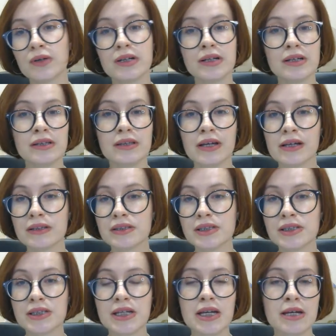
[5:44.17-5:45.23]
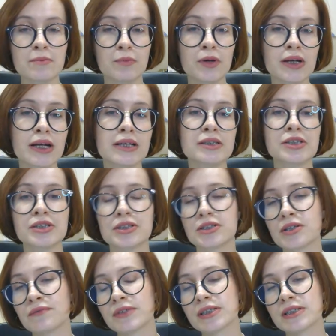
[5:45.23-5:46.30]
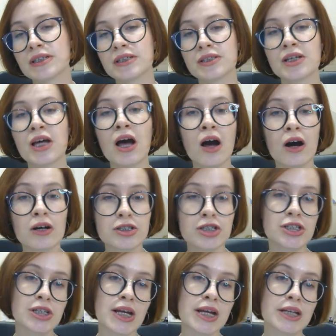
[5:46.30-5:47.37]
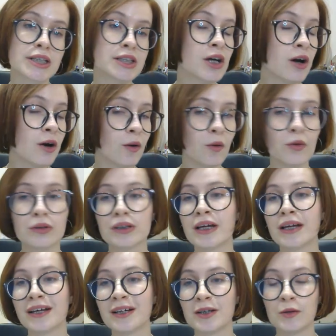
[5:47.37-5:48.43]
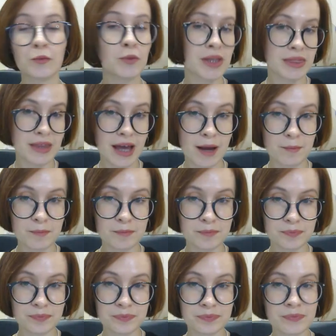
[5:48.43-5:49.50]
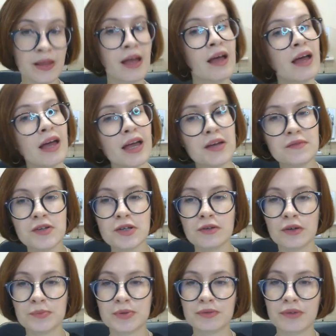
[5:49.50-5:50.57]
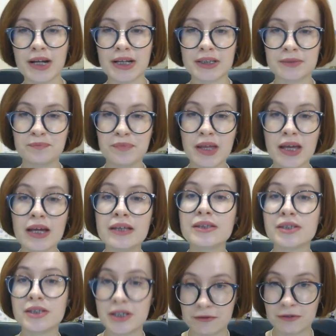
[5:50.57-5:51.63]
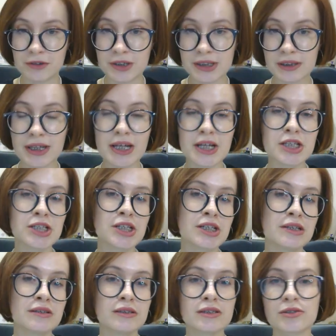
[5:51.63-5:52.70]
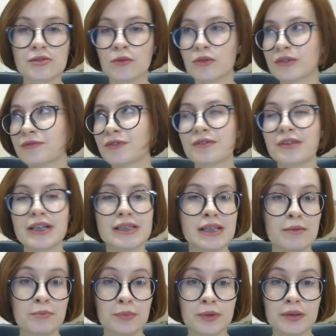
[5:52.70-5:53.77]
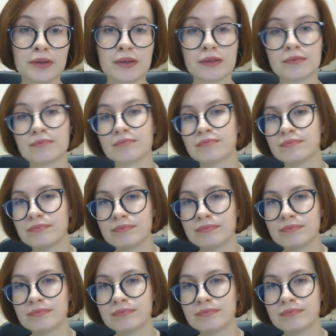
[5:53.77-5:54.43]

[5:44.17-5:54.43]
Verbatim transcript: where they'll see bookings services associated only with them. If you operate in different locations, or for example,